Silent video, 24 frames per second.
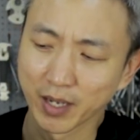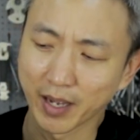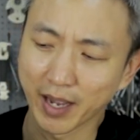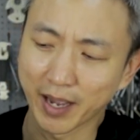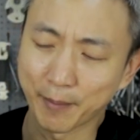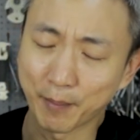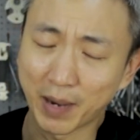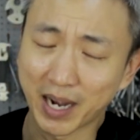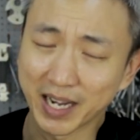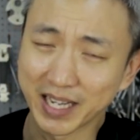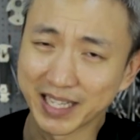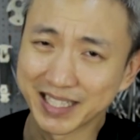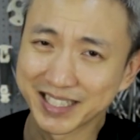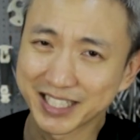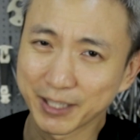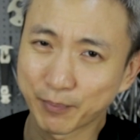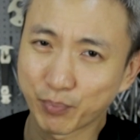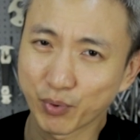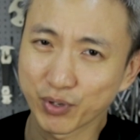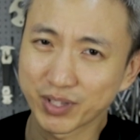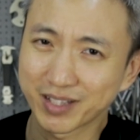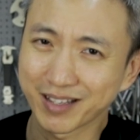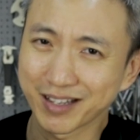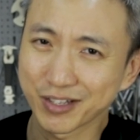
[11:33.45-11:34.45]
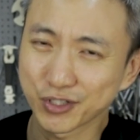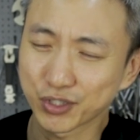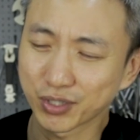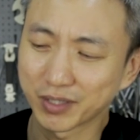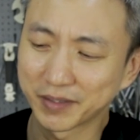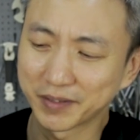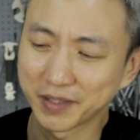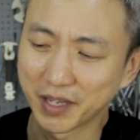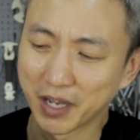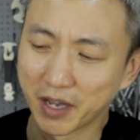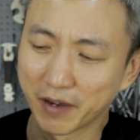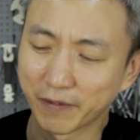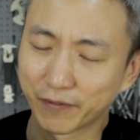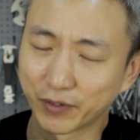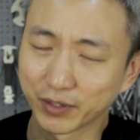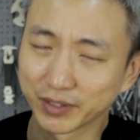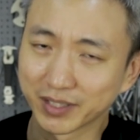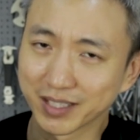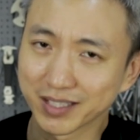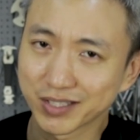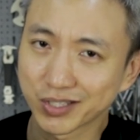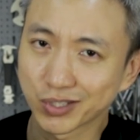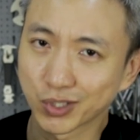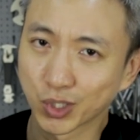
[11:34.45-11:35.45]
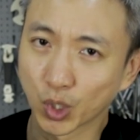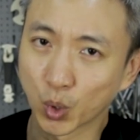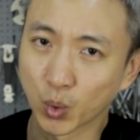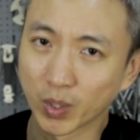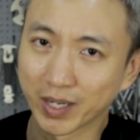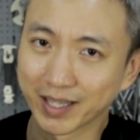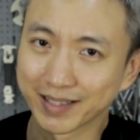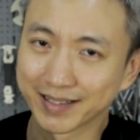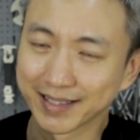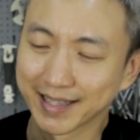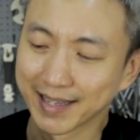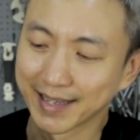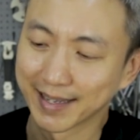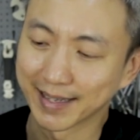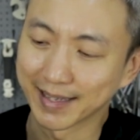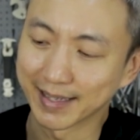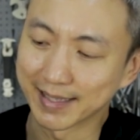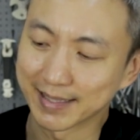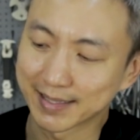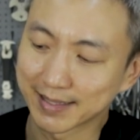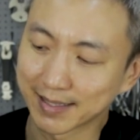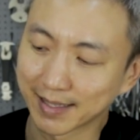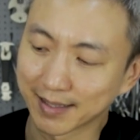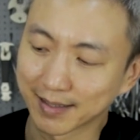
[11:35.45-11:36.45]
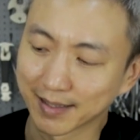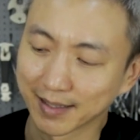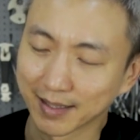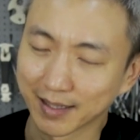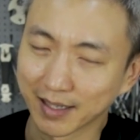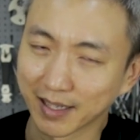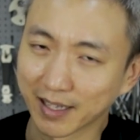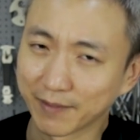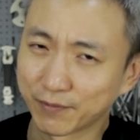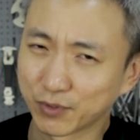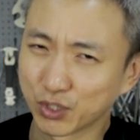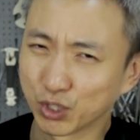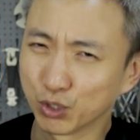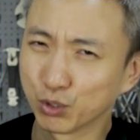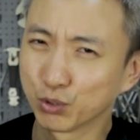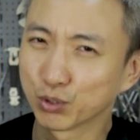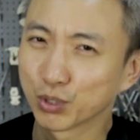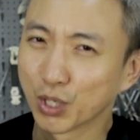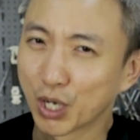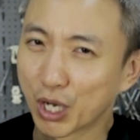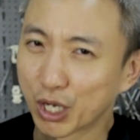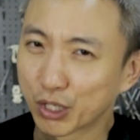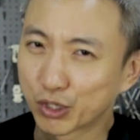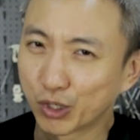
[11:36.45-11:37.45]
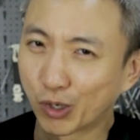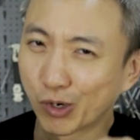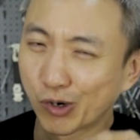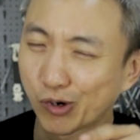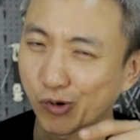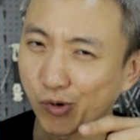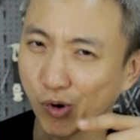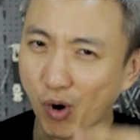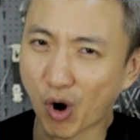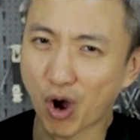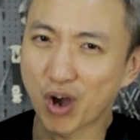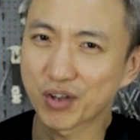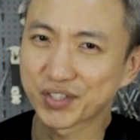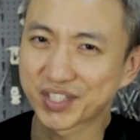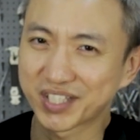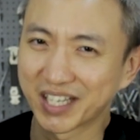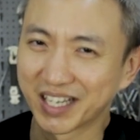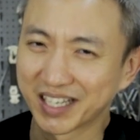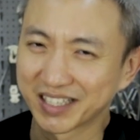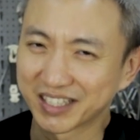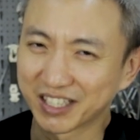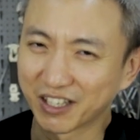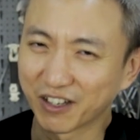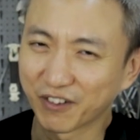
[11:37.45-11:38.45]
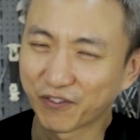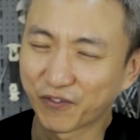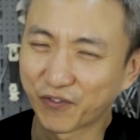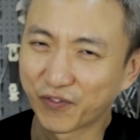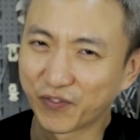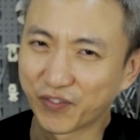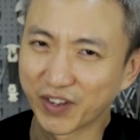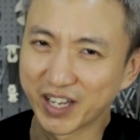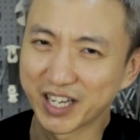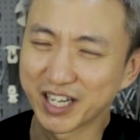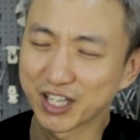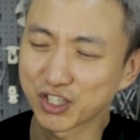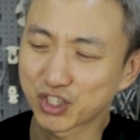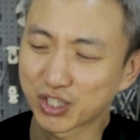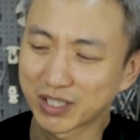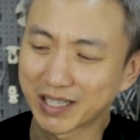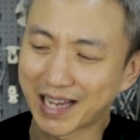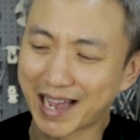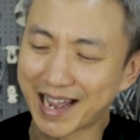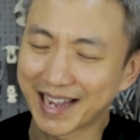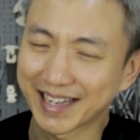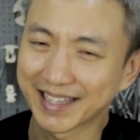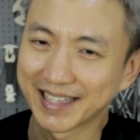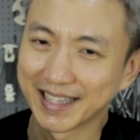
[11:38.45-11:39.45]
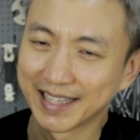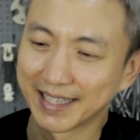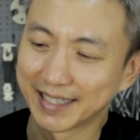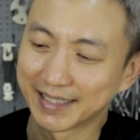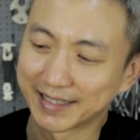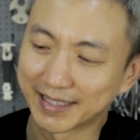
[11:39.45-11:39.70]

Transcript: and my interpretation for this slogan is that if you don't cross the finish line,